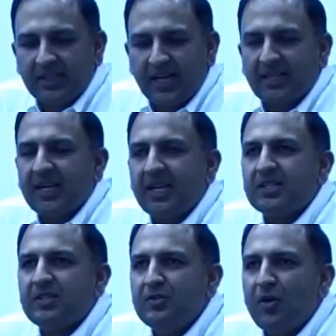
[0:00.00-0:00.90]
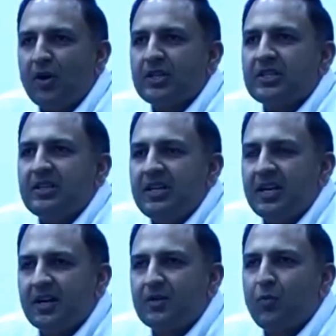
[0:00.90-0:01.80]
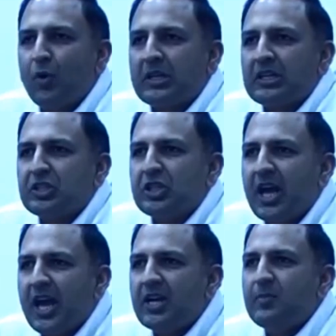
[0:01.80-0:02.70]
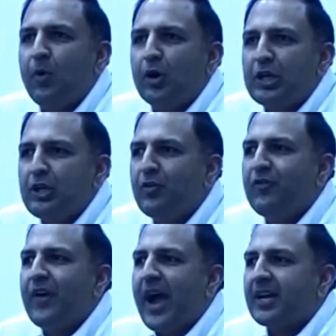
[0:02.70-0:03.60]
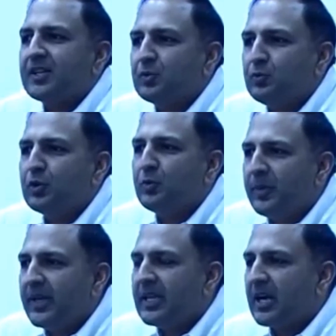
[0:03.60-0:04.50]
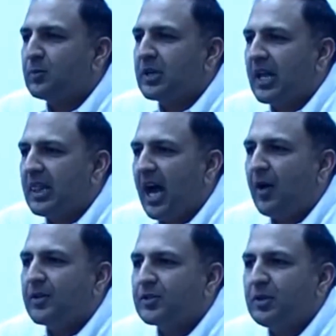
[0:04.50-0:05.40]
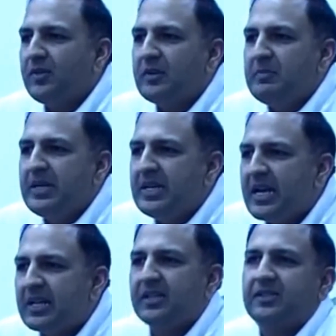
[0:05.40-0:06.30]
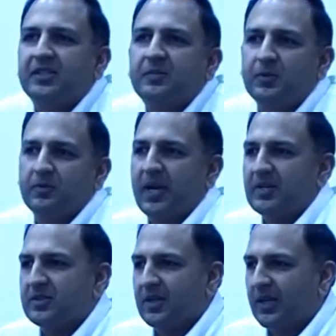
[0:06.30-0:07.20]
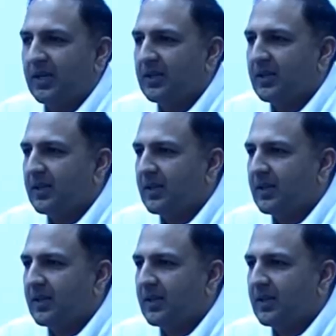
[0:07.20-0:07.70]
that it's not clear what a shared body of facts would be that would allow us to even mediate this dispute rationally.